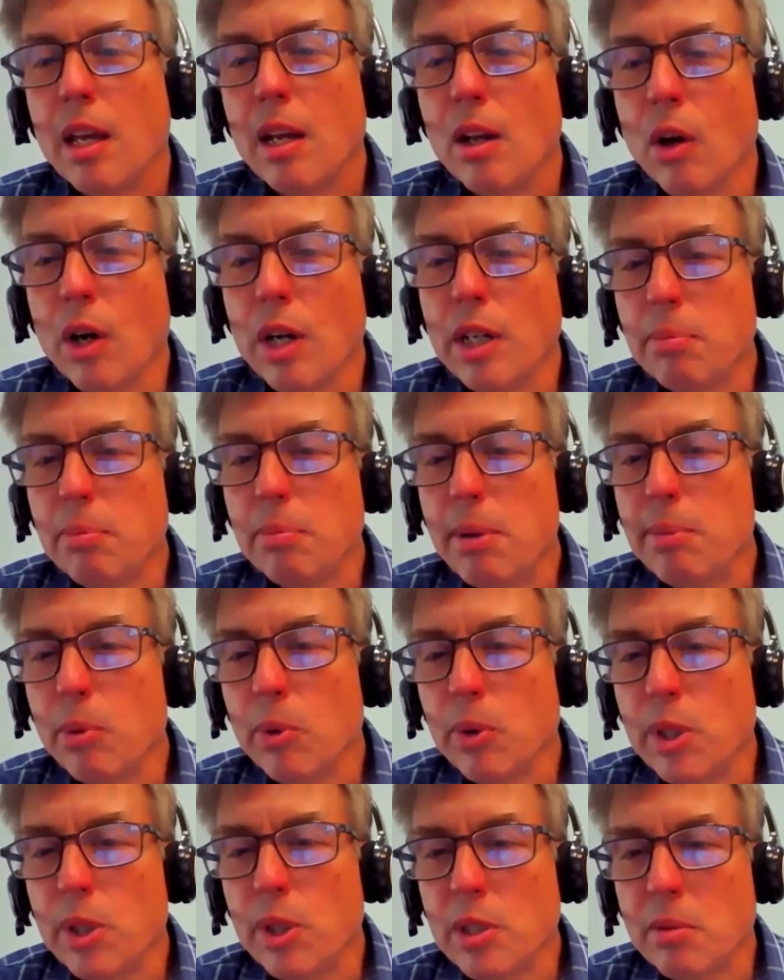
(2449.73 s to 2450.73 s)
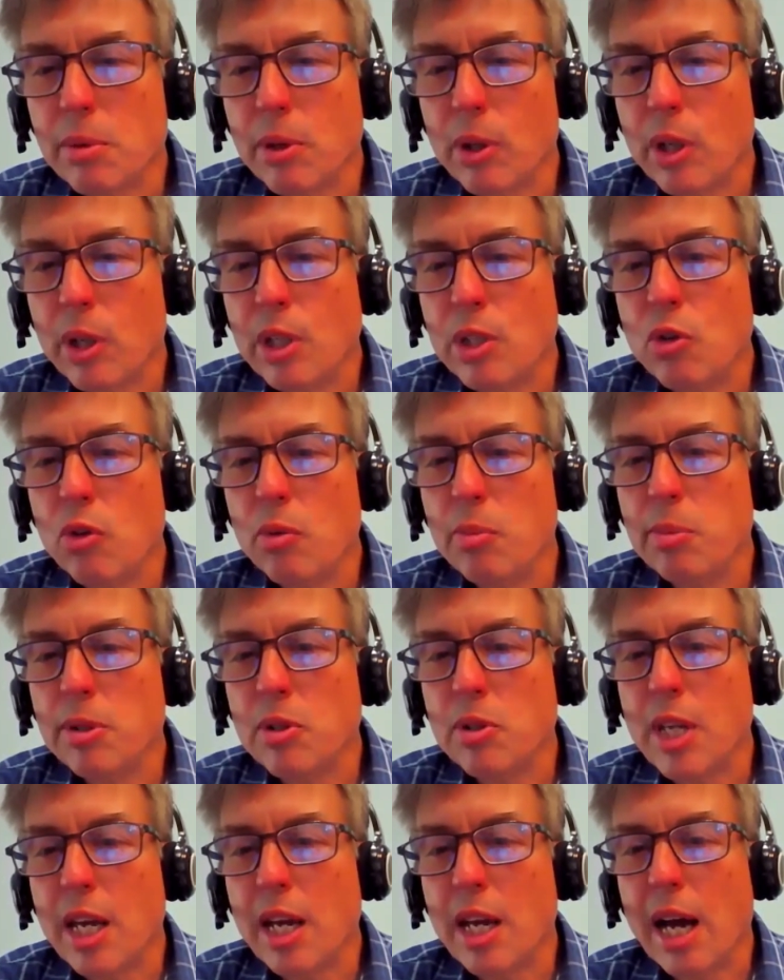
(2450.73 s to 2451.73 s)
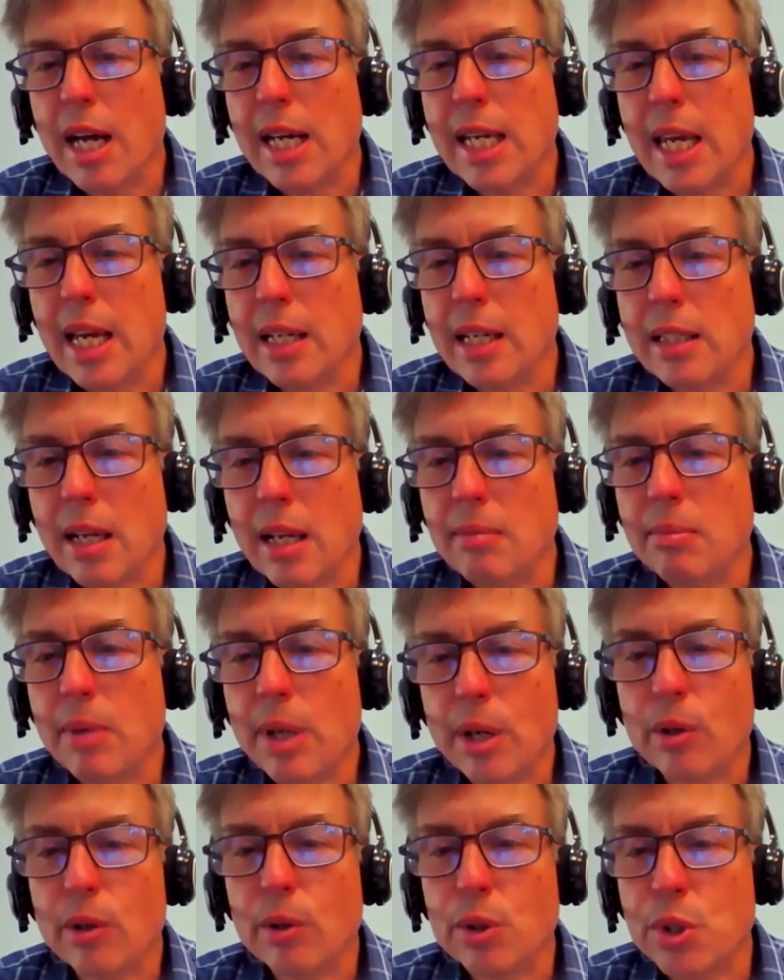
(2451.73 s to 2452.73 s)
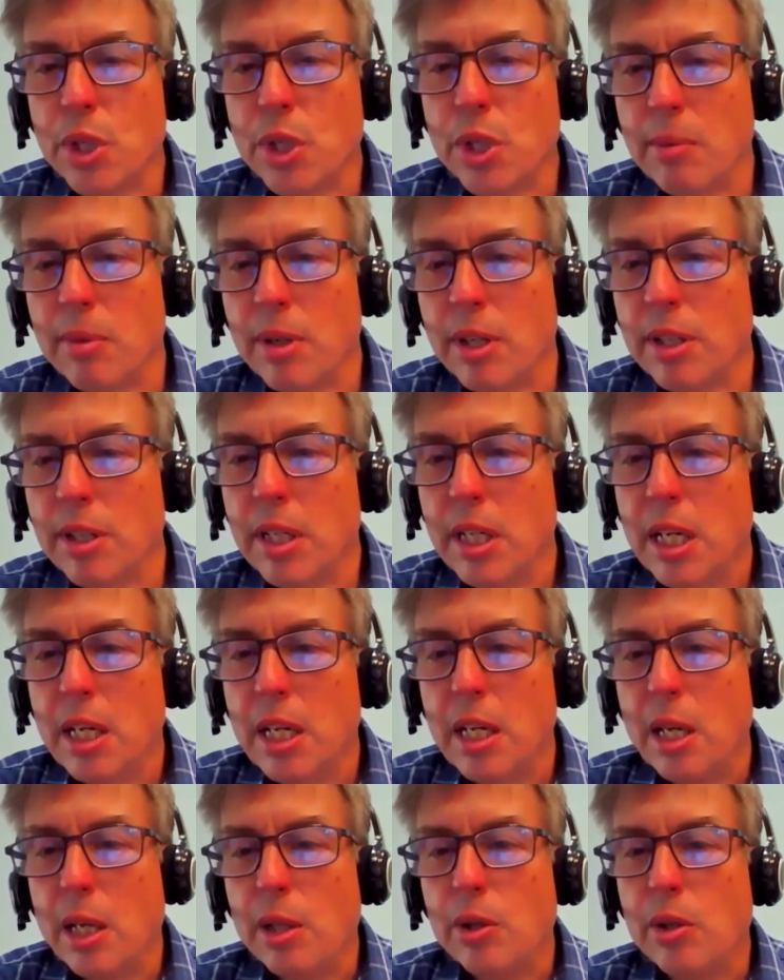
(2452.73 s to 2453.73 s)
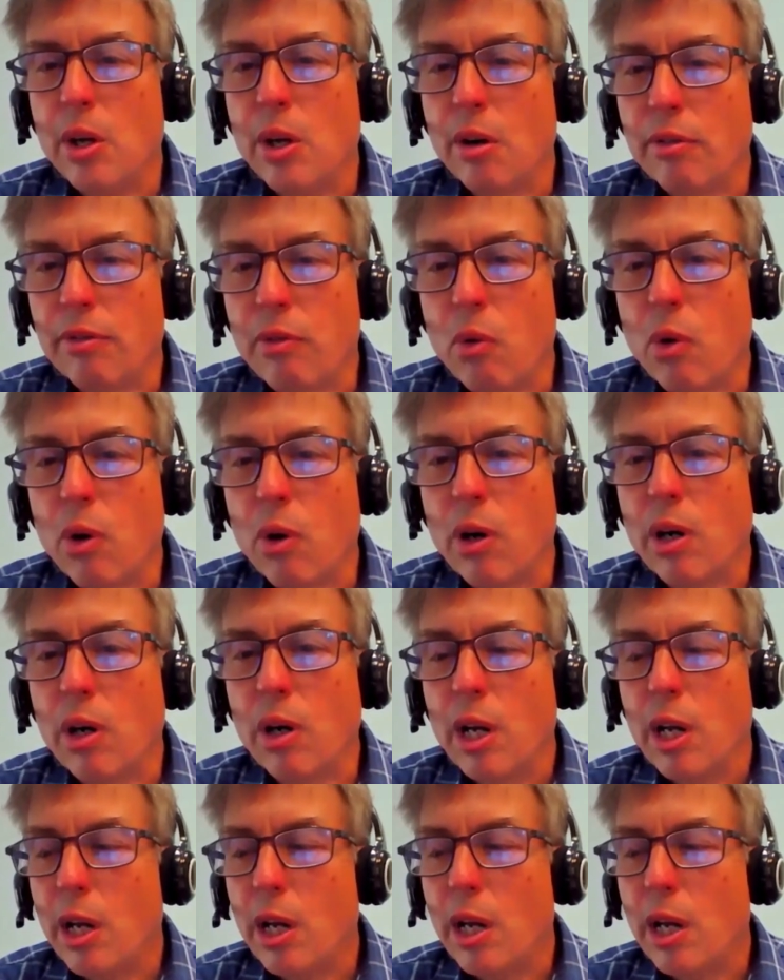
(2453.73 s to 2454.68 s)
look at the people with disabilities who have been saying, I can't get medical treatment, therefore